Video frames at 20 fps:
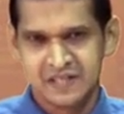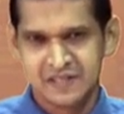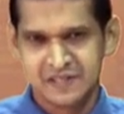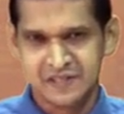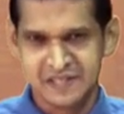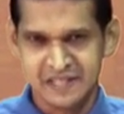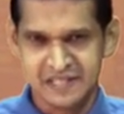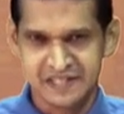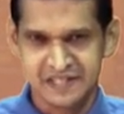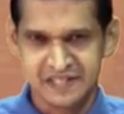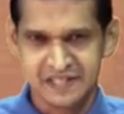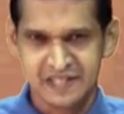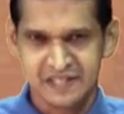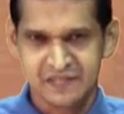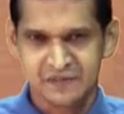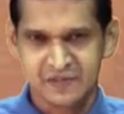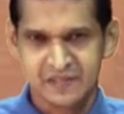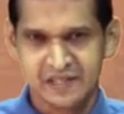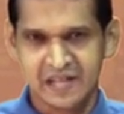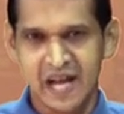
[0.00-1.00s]
teacher,
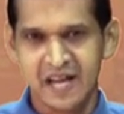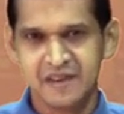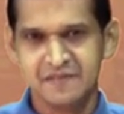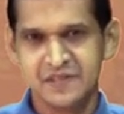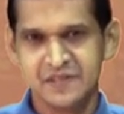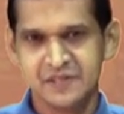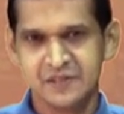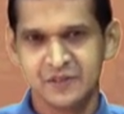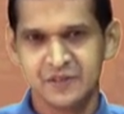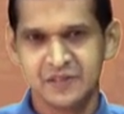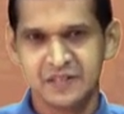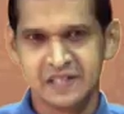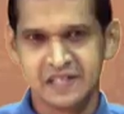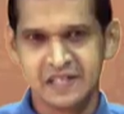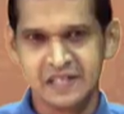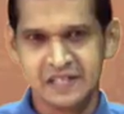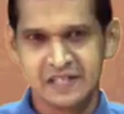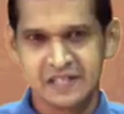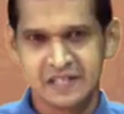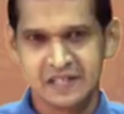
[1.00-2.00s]
can we join
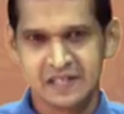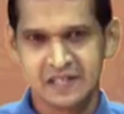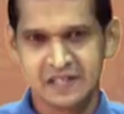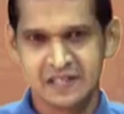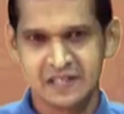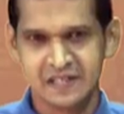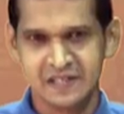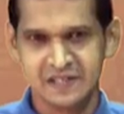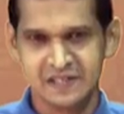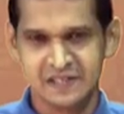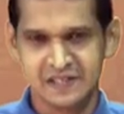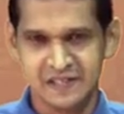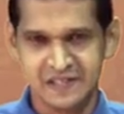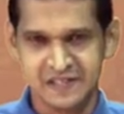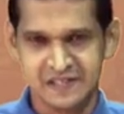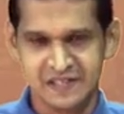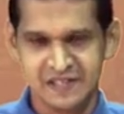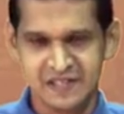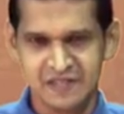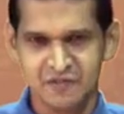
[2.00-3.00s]
it?
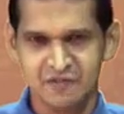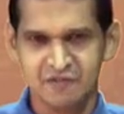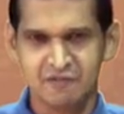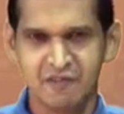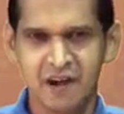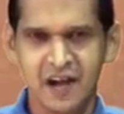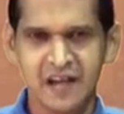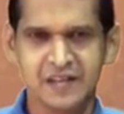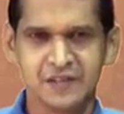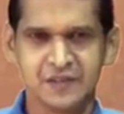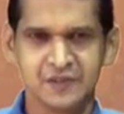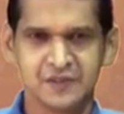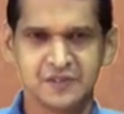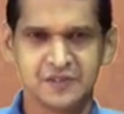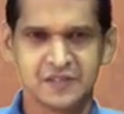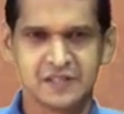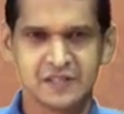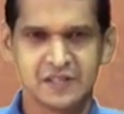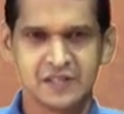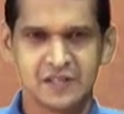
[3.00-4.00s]
Teacher: why
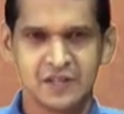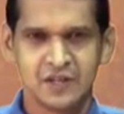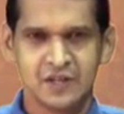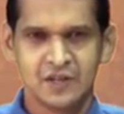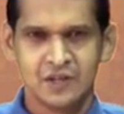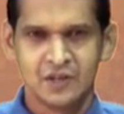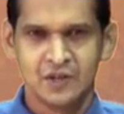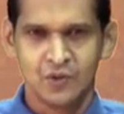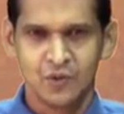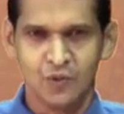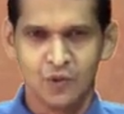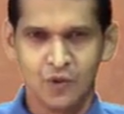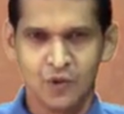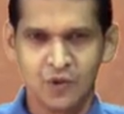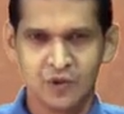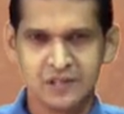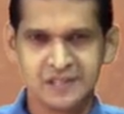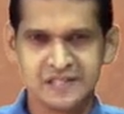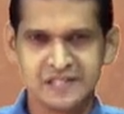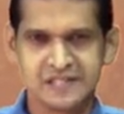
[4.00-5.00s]
not?
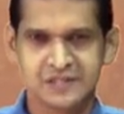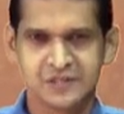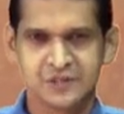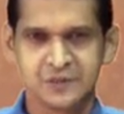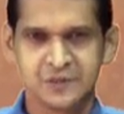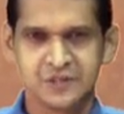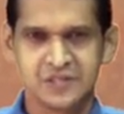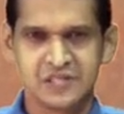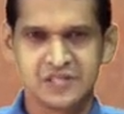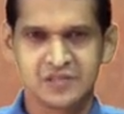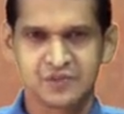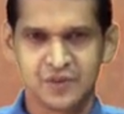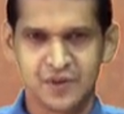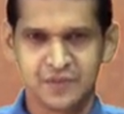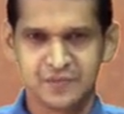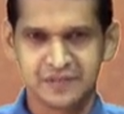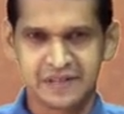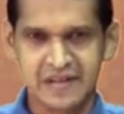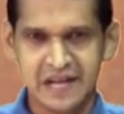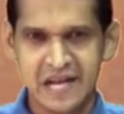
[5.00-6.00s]
All the students
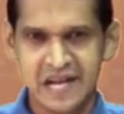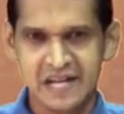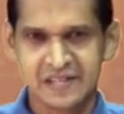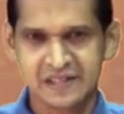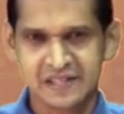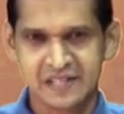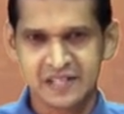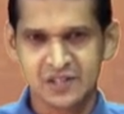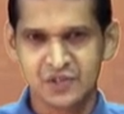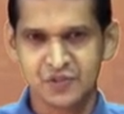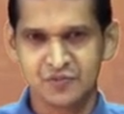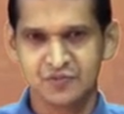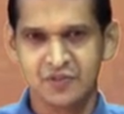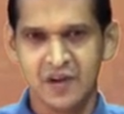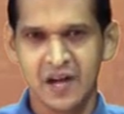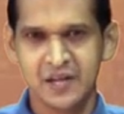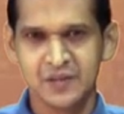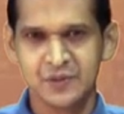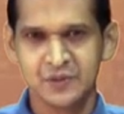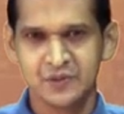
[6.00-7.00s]
from grade 3 to
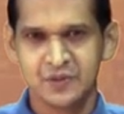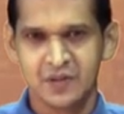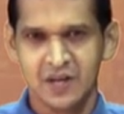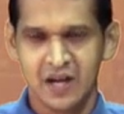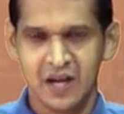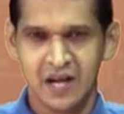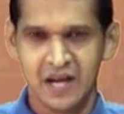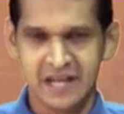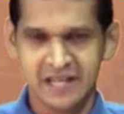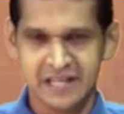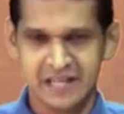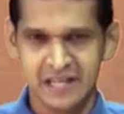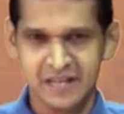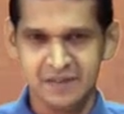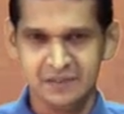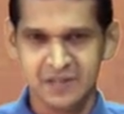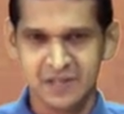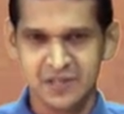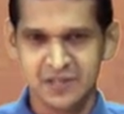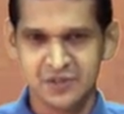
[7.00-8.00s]
5 are
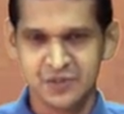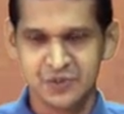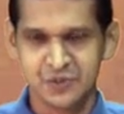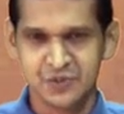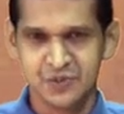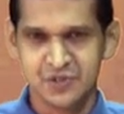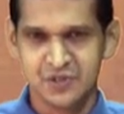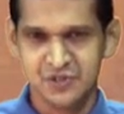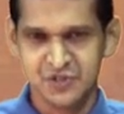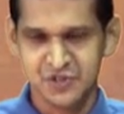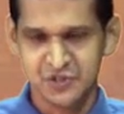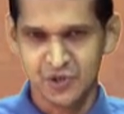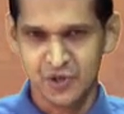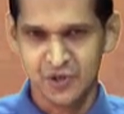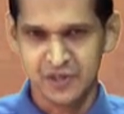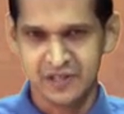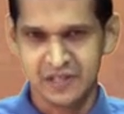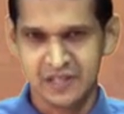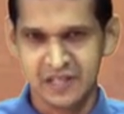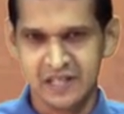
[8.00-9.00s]
able to
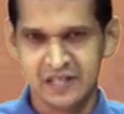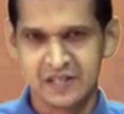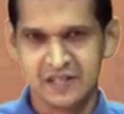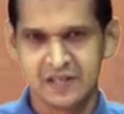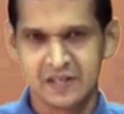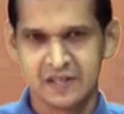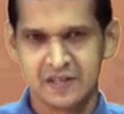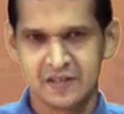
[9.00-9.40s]
join it.